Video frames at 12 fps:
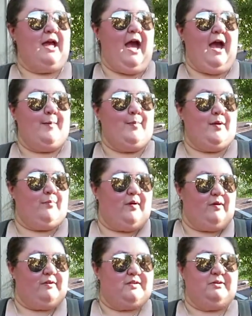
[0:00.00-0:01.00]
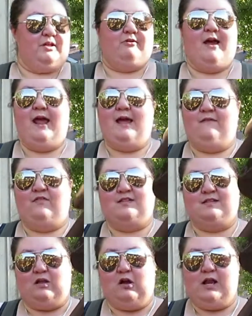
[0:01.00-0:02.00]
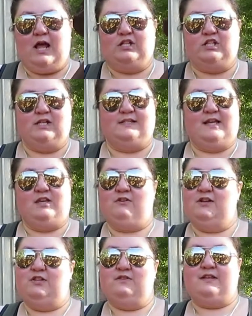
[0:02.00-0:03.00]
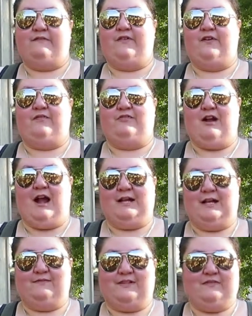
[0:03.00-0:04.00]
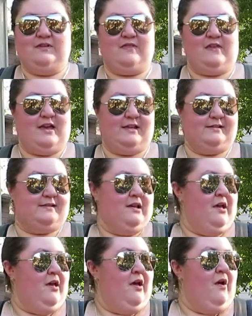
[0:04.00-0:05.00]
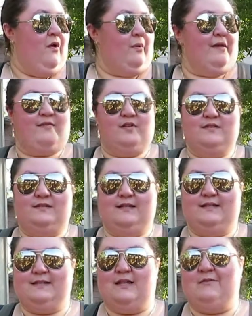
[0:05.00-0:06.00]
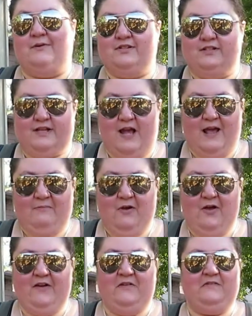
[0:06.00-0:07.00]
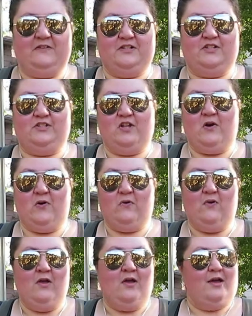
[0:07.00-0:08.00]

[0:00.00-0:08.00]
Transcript: But what's really great of this lawn edger is that you can use it for a variety of different things. We've used this in the wintertime for snow.